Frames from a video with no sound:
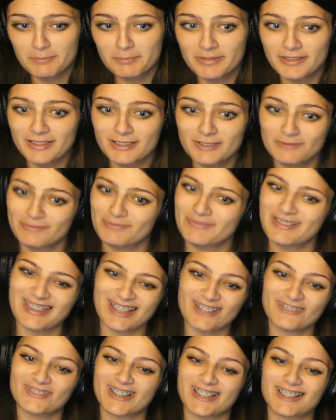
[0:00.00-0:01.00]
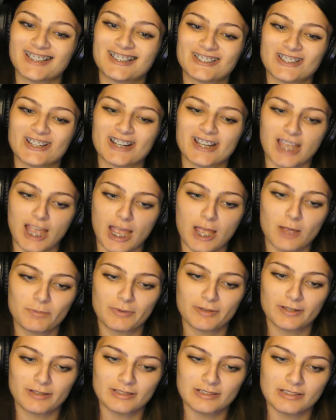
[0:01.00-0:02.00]
But with everything that's already
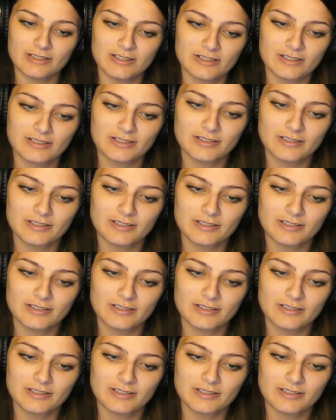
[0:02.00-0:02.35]
happened.